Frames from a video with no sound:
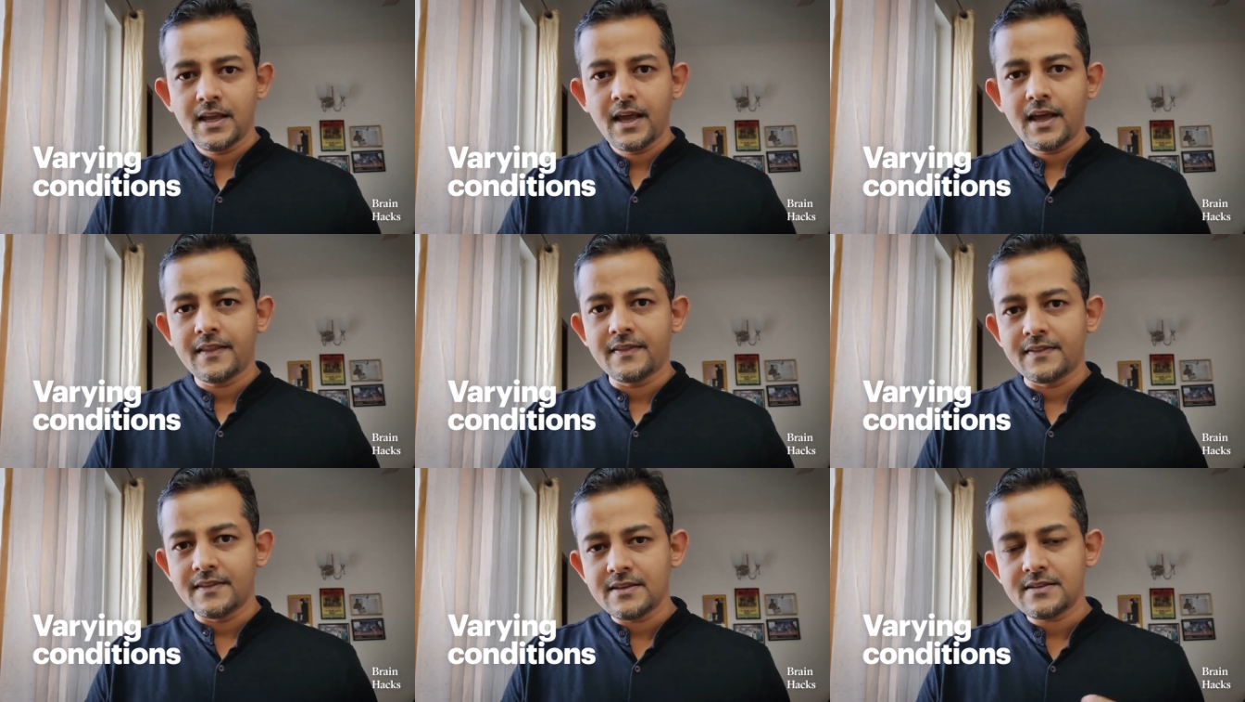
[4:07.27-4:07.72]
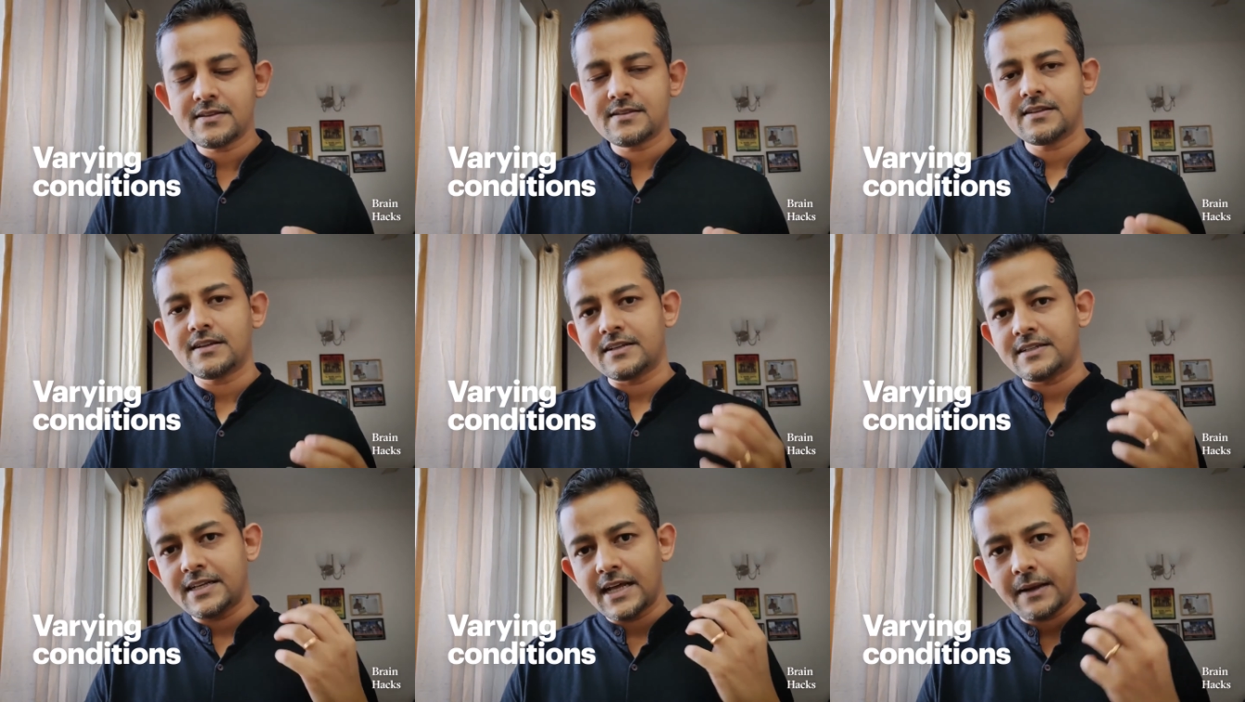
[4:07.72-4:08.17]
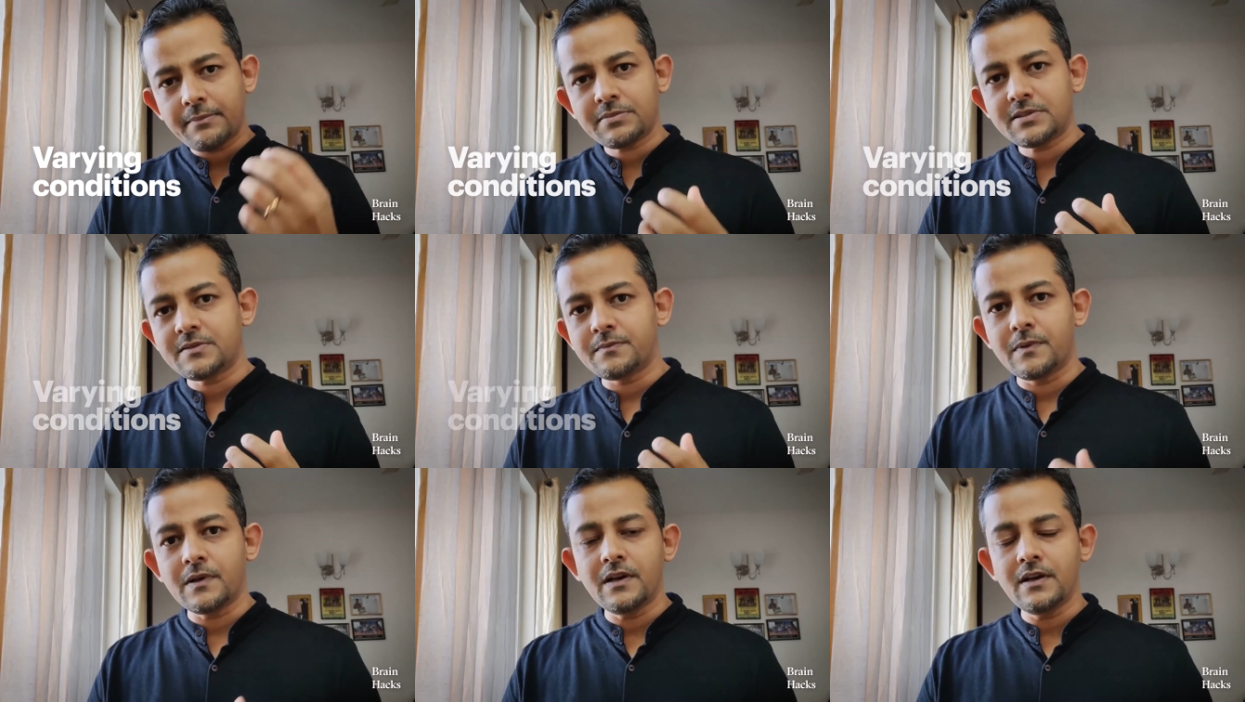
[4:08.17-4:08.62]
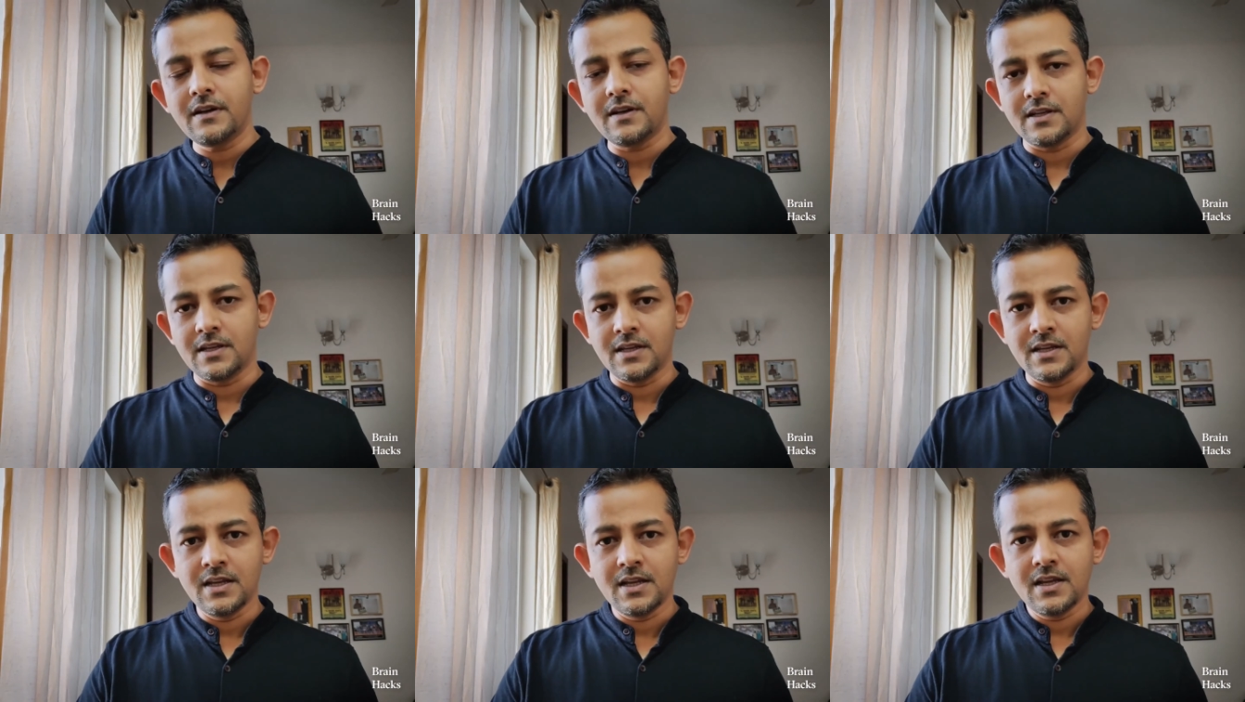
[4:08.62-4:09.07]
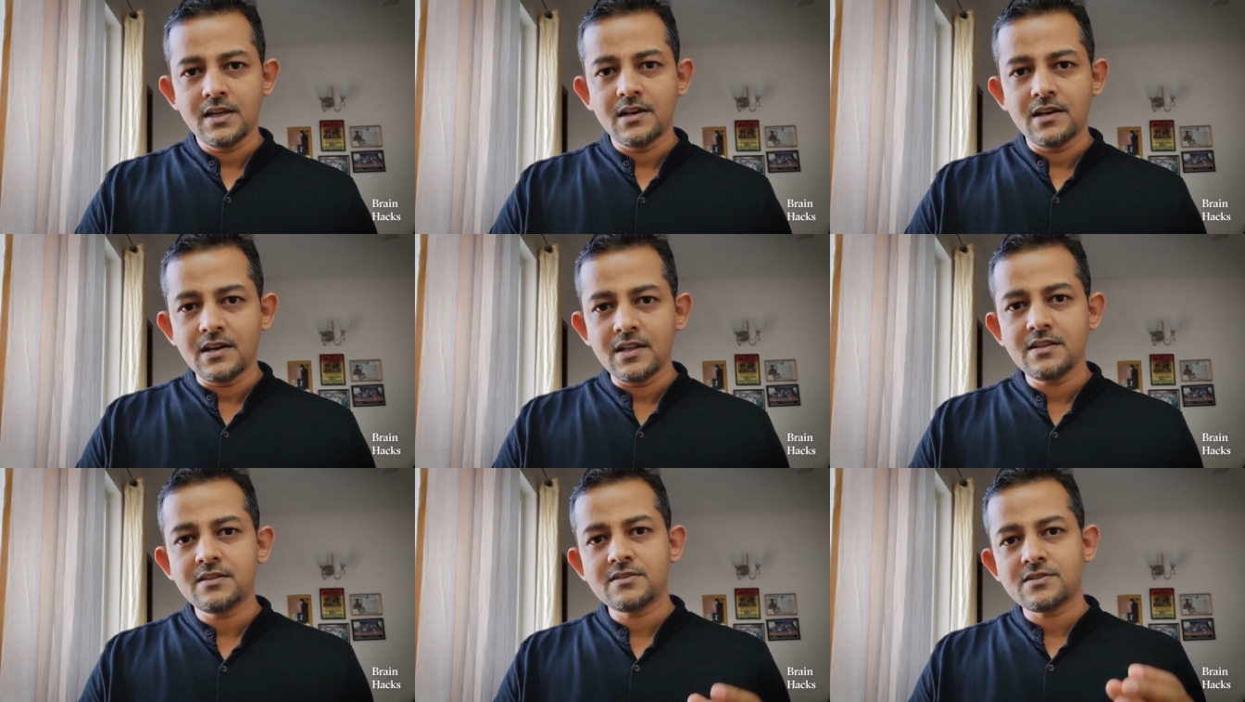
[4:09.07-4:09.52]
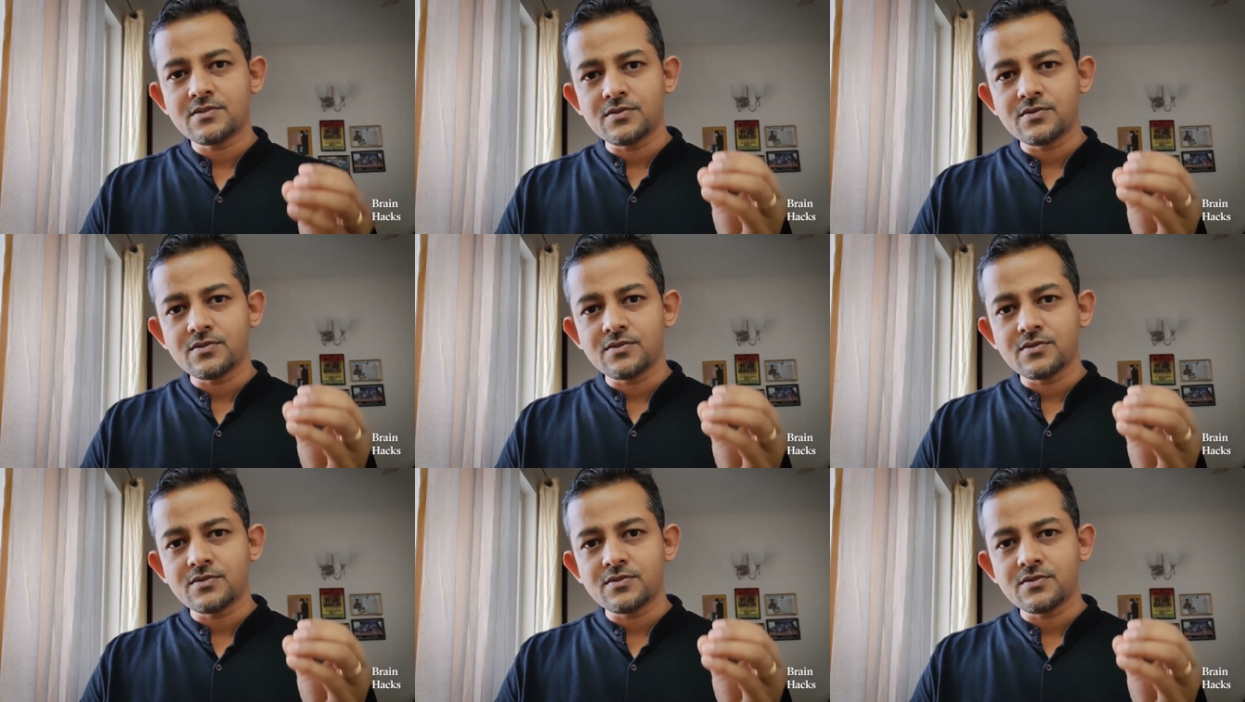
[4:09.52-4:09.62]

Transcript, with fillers: and this adaptability leads